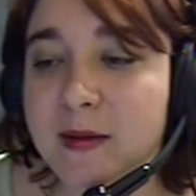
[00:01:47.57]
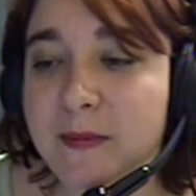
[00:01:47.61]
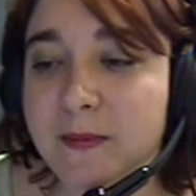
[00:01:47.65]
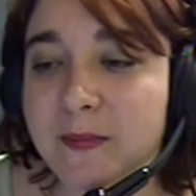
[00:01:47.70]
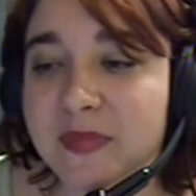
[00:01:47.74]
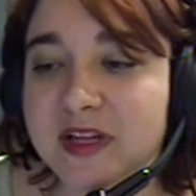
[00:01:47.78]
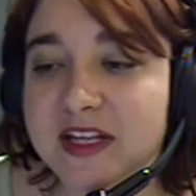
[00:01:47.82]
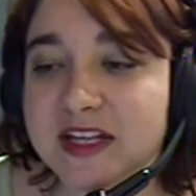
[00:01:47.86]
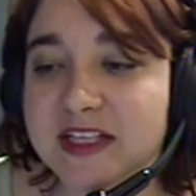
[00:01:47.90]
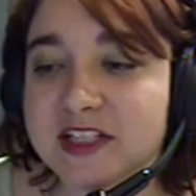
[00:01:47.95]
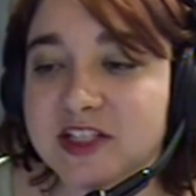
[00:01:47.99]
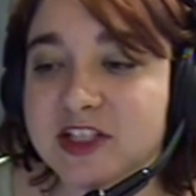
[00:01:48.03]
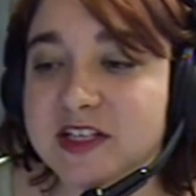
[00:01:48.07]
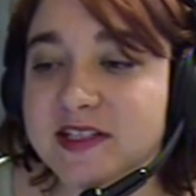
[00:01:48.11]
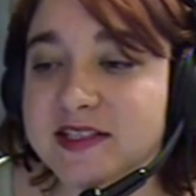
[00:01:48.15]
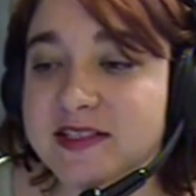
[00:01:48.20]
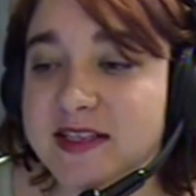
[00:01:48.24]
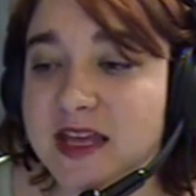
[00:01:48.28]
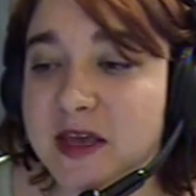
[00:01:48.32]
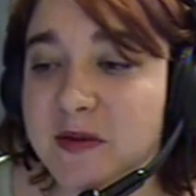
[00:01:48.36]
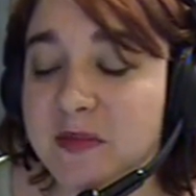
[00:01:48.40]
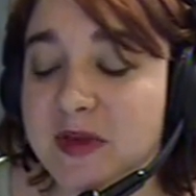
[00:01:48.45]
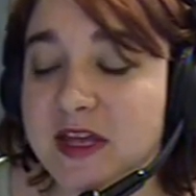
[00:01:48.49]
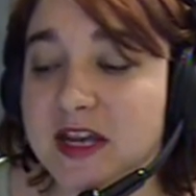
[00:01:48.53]
But it just
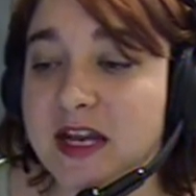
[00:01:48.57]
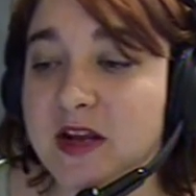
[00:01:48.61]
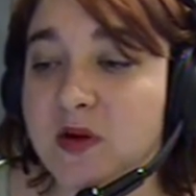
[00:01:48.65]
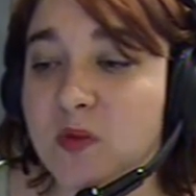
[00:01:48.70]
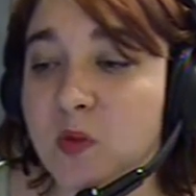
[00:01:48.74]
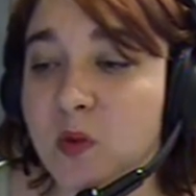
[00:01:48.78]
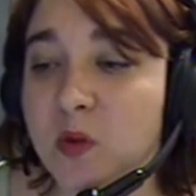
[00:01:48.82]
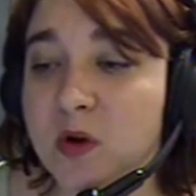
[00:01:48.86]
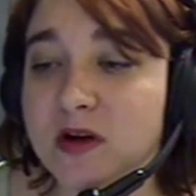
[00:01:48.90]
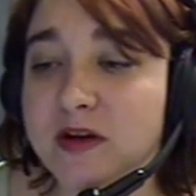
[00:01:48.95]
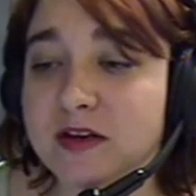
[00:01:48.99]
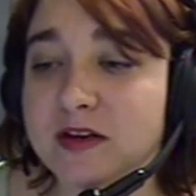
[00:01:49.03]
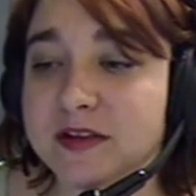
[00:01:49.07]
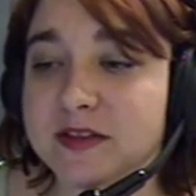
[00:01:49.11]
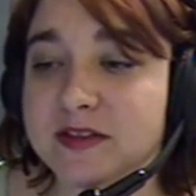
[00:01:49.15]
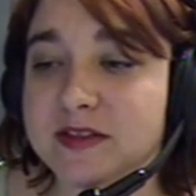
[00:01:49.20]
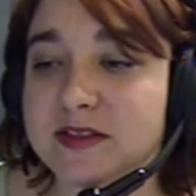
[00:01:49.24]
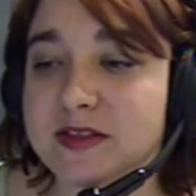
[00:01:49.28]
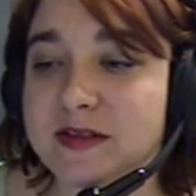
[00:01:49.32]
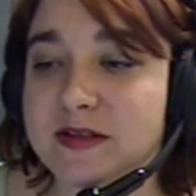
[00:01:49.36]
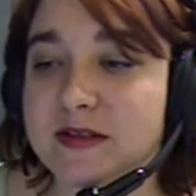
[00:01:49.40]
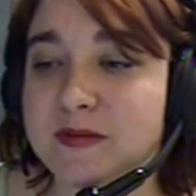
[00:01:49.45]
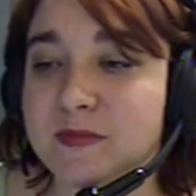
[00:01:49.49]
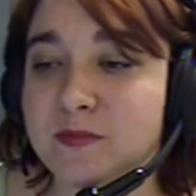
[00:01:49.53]
kept getting worse,
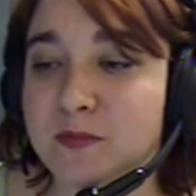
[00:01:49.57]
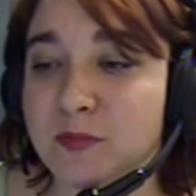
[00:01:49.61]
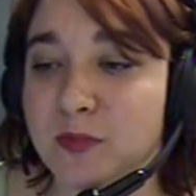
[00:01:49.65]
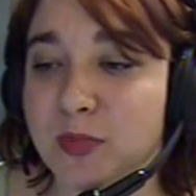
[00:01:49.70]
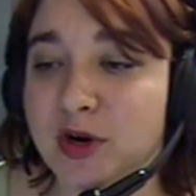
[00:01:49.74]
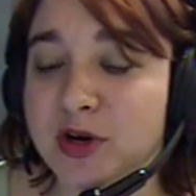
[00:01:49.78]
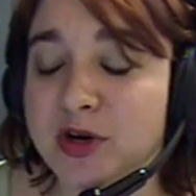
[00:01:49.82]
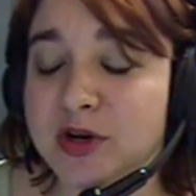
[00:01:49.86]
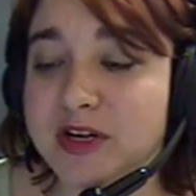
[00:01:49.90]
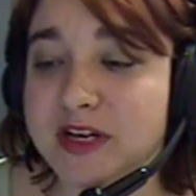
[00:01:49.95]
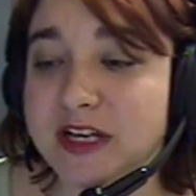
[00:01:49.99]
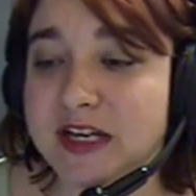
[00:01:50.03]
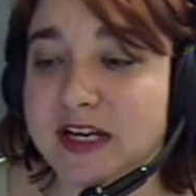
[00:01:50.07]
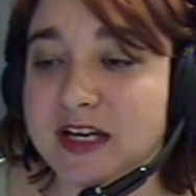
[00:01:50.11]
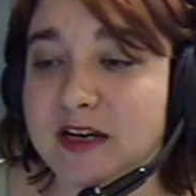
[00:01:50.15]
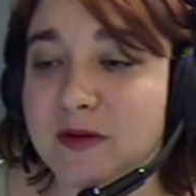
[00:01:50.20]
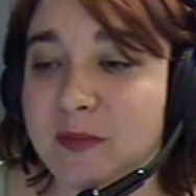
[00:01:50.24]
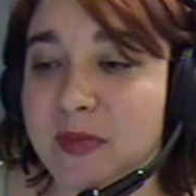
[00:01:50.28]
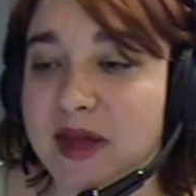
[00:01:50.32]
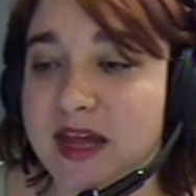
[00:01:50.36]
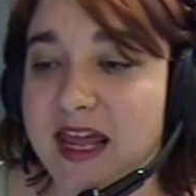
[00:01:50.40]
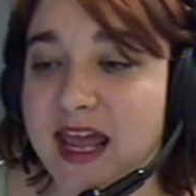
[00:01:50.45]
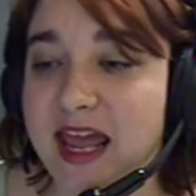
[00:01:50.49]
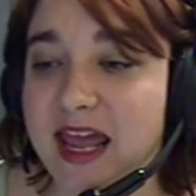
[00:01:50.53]
this burning in
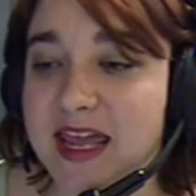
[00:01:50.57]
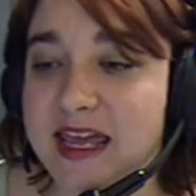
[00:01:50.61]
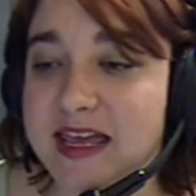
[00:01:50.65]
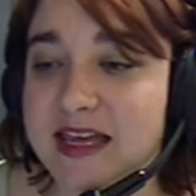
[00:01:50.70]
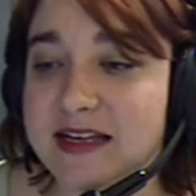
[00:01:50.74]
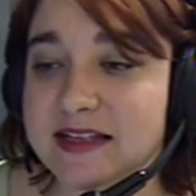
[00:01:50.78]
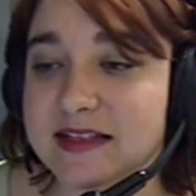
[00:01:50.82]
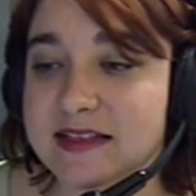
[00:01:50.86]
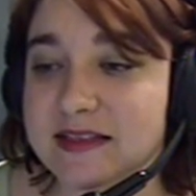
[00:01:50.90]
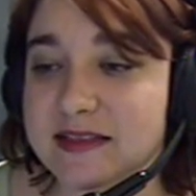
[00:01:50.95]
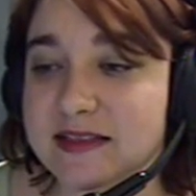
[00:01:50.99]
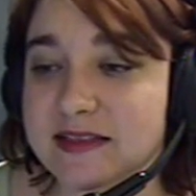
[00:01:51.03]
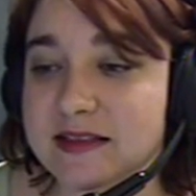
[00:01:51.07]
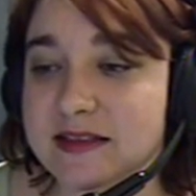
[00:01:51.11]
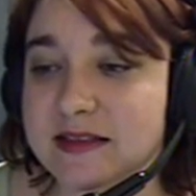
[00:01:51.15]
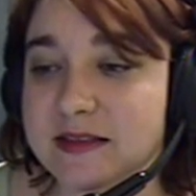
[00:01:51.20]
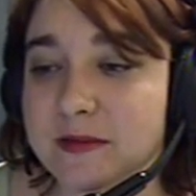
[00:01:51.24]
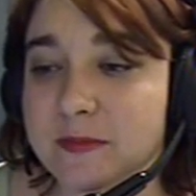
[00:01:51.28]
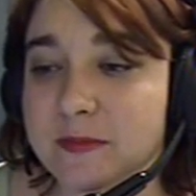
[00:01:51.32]
my hands.